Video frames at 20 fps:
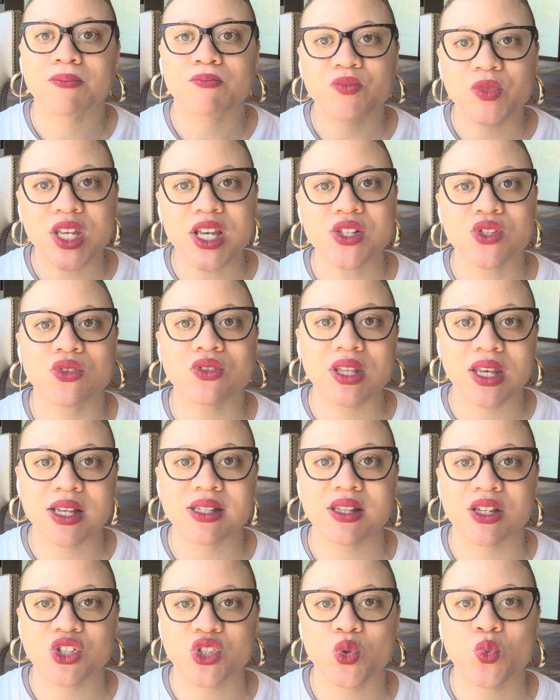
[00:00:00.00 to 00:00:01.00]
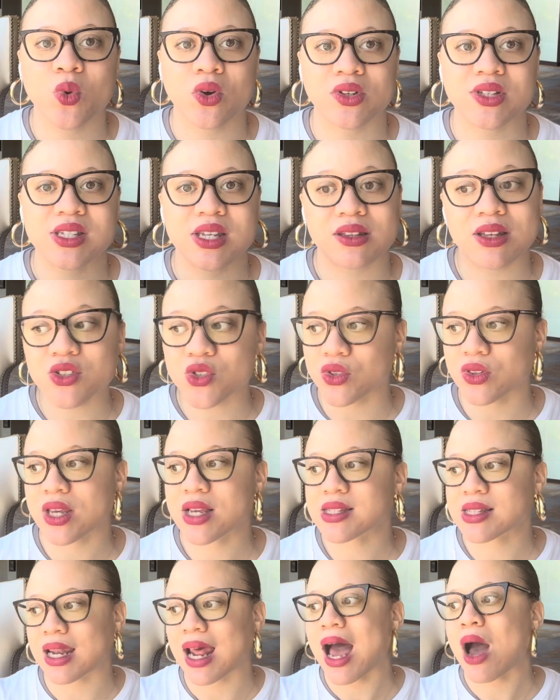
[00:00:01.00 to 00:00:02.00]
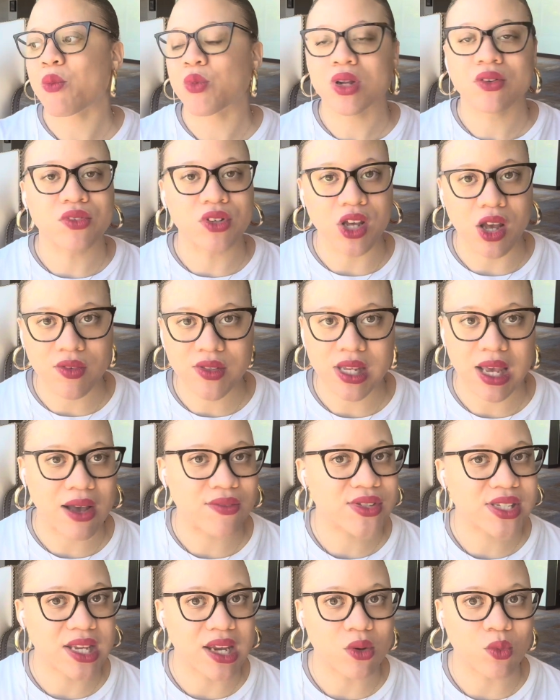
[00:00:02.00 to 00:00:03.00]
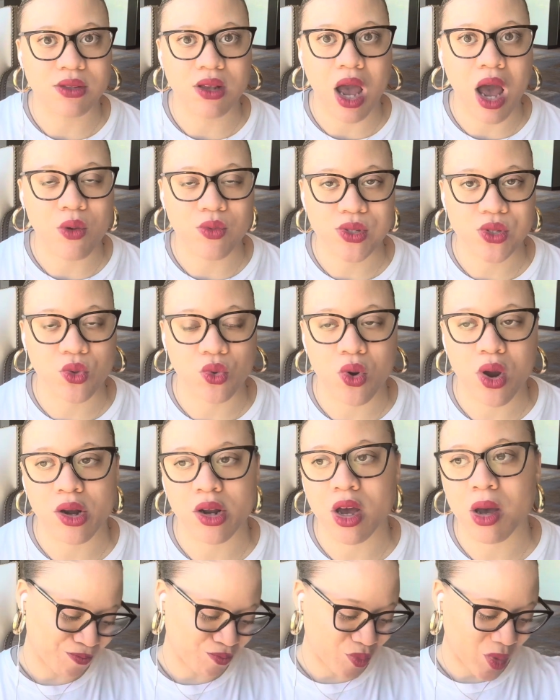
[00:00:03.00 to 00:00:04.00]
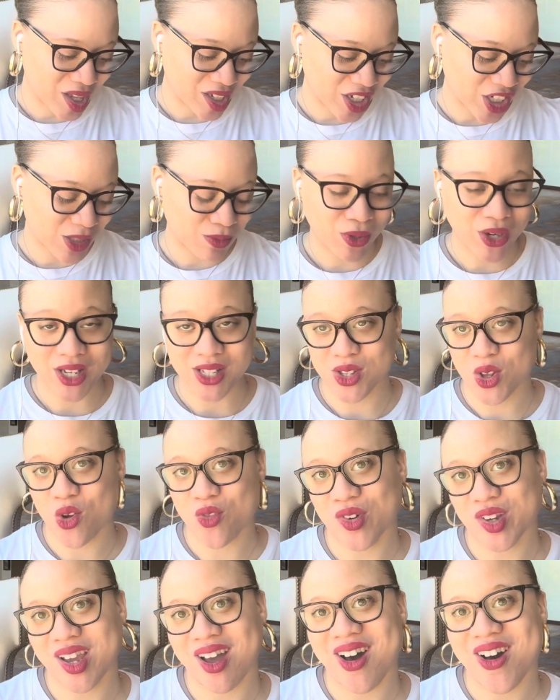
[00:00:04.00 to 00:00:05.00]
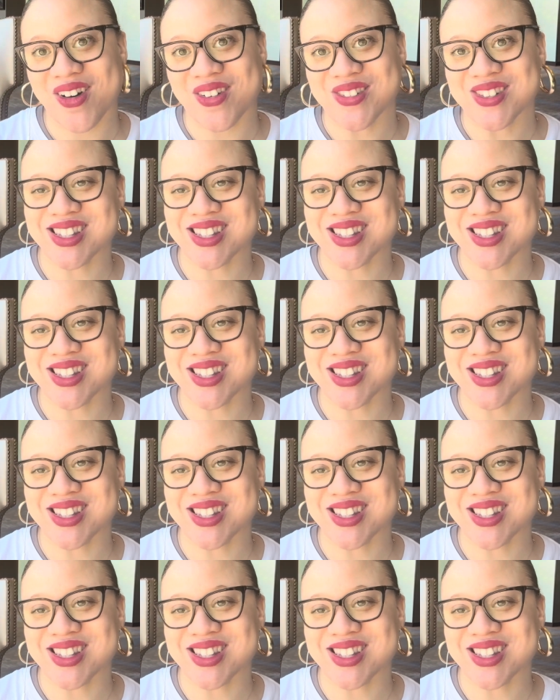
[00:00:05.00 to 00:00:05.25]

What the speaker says: These are things that you want to see. These are things that I would have loved to have seen when I was growing up. My lunch break is over, y'all.